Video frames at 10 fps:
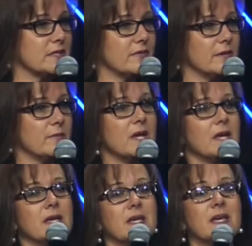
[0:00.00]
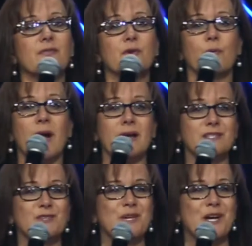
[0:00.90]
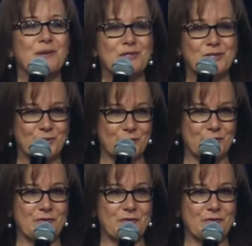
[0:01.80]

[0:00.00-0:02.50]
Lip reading: him, he gave the right to become children